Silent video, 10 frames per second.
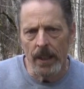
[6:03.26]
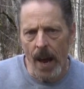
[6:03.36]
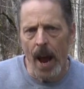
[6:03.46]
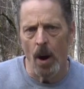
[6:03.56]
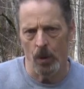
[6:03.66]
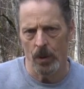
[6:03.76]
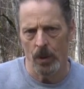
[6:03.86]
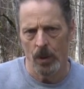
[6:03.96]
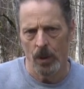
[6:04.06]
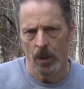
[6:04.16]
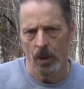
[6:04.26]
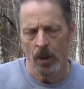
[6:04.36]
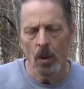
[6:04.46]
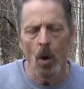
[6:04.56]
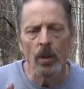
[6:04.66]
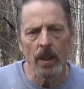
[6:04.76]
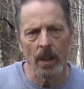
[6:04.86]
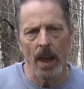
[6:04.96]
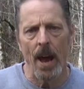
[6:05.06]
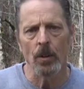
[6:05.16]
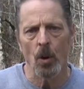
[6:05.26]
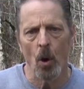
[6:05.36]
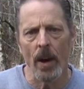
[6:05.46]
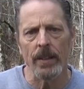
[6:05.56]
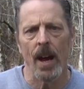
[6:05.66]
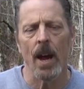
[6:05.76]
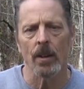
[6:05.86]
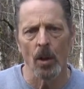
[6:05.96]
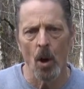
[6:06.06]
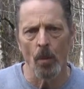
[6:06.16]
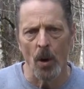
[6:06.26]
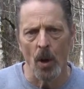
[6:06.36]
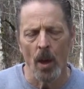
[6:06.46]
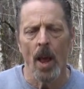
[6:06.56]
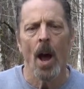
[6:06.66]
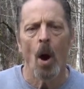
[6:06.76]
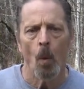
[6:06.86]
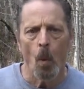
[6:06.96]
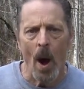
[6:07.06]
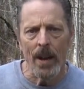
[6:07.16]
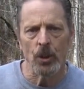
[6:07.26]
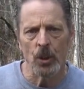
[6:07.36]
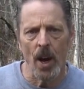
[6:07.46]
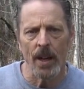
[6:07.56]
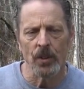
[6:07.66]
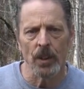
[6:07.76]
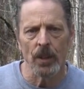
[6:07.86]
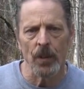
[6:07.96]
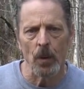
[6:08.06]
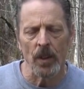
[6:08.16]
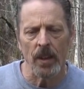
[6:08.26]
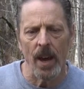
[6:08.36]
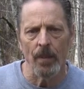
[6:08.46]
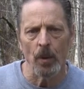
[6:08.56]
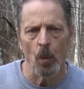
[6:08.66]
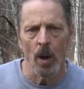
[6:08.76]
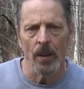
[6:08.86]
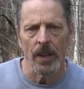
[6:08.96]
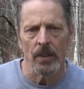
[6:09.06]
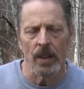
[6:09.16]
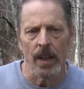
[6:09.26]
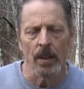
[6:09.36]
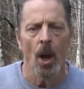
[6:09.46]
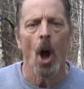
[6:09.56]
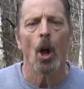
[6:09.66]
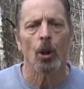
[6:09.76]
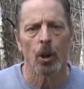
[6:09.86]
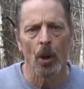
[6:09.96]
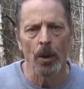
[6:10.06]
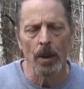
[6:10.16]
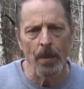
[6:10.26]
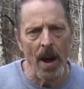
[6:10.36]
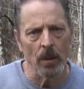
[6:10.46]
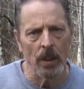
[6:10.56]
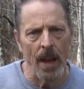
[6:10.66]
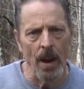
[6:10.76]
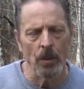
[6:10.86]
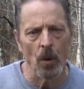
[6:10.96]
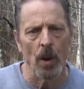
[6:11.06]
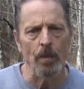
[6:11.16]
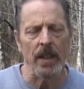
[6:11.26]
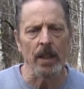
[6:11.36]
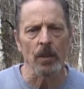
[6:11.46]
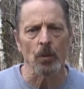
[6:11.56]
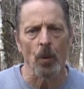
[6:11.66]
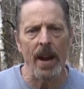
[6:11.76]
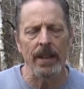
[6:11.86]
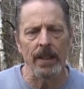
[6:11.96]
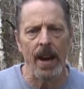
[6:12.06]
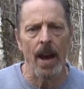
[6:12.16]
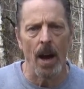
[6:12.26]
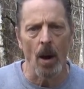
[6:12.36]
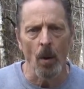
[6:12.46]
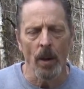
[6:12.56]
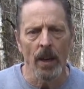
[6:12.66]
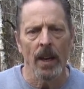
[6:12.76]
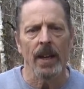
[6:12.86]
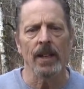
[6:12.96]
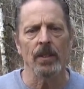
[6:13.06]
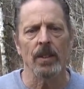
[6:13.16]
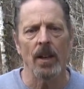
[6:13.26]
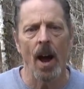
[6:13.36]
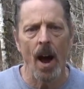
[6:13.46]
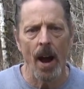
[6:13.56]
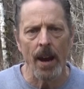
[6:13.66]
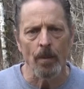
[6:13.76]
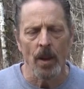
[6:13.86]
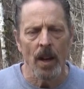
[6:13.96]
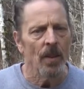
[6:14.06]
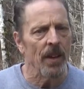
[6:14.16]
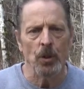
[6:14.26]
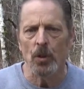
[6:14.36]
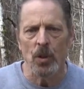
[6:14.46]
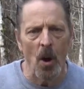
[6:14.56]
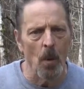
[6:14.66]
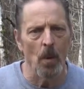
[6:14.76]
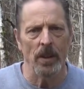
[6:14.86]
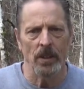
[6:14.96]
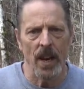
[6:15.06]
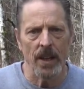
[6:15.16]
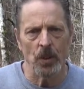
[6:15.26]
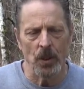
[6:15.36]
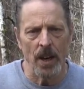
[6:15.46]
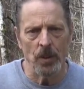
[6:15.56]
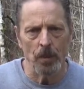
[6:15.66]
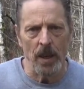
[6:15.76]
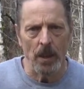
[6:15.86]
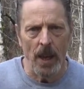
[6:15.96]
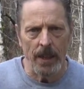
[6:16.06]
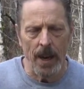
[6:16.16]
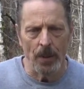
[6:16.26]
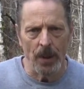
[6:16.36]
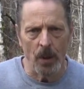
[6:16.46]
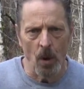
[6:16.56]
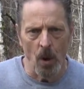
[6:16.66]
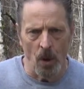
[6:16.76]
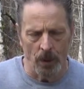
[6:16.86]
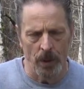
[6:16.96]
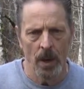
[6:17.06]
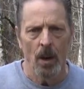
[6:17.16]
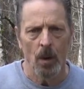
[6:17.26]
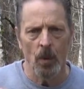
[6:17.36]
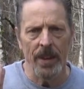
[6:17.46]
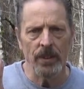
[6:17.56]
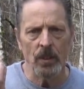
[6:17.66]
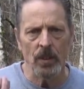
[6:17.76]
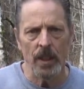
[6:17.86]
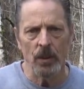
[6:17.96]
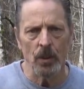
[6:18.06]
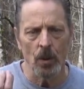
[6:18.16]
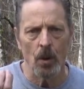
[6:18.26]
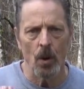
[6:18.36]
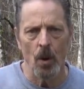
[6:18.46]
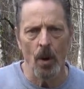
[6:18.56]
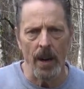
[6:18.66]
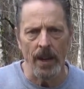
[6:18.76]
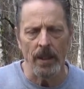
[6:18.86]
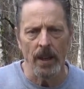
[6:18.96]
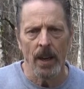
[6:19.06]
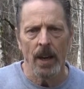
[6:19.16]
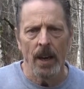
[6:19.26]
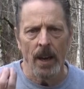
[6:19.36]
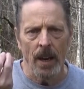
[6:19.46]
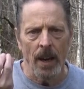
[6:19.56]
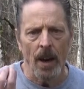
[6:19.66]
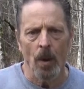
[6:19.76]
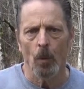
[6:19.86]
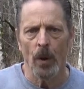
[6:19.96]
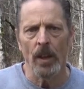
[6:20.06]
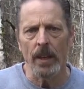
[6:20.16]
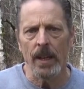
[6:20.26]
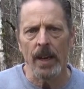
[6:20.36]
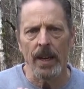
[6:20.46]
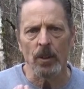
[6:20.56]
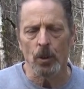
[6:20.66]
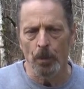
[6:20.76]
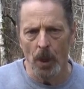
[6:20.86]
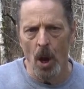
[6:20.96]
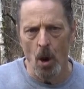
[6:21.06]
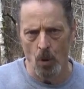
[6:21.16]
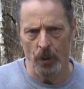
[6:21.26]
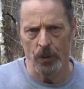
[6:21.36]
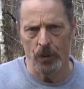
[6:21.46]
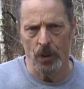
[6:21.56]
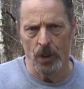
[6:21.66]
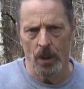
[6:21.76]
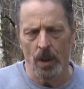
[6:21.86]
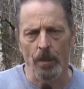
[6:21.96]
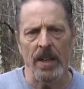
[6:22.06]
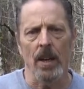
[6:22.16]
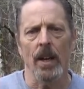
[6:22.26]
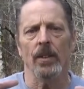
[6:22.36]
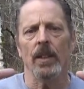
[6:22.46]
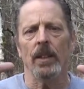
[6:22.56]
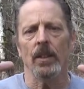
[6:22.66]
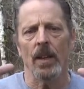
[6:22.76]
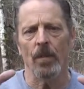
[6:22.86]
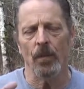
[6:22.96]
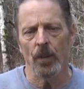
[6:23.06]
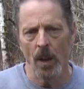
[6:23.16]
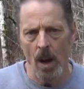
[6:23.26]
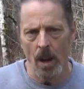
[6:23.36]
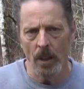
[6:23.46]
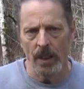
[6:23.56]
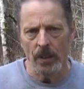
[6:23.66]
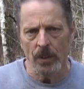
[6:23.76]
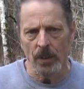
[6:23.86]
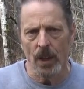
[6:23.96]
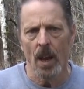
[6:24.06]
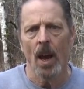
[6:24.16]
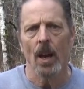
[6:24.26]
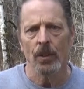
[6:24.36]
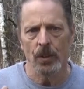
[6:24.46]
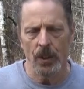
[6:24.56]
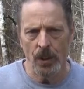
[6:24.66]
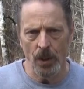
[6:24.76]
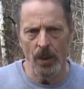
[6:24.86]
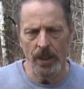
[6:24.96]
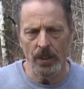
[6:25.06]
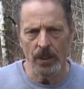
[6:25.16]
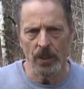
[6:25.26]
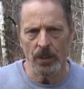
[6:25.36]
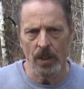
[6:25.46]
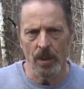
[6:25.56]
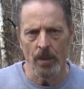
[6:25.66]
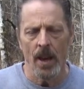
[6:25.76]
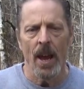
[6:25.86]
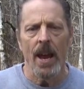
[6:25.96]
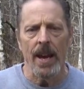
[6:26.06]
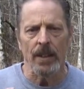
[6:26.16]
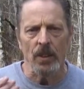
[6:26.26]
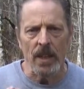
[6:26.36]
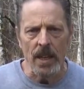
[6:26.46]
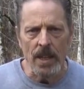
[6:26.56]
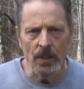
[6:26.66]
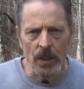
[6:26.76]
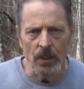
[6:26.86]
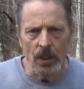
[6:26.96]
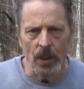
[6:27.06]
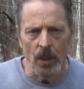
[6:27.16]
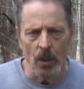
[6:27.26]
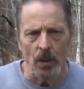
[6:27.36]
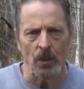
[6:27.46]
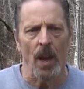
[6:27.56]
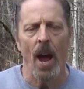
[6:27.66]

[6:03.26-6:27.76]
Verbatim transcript: it out. Go to cloudcoin.global, watch Sean's interview with Kevin Harrington. Learn about cloudcoin because right now, is the time that you don't want to take a chance of being let out in the cold. When this digital coin really explodes because it is a flawless security system, it's easy to use.